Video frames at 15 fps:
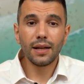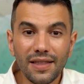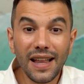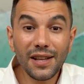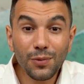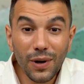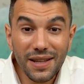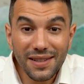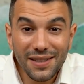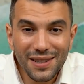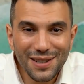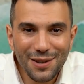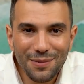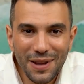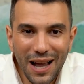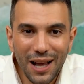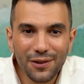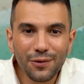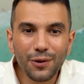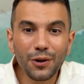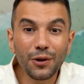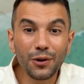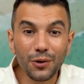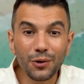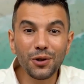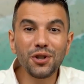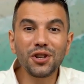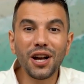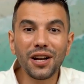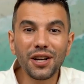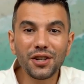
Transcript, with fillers: That's why this system allows for a good chunk